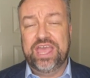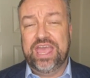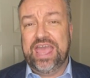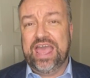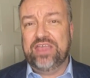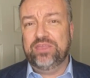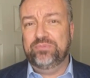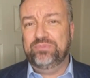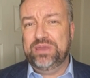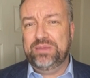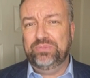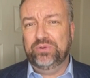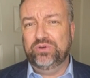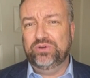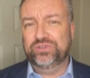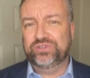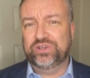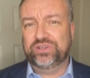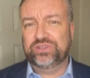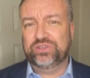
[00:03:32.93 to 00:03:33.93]
And the people
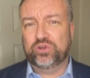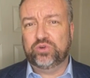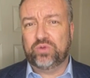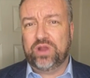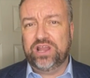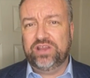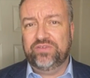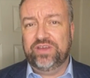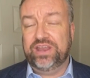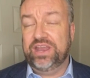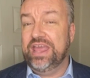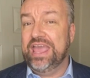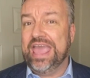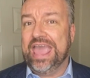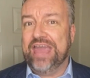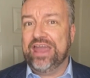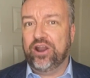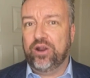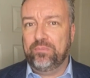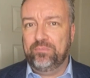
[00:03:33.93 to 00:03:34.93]
who took the brunt of it
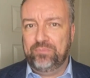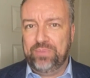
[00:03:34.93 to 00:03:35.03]
and are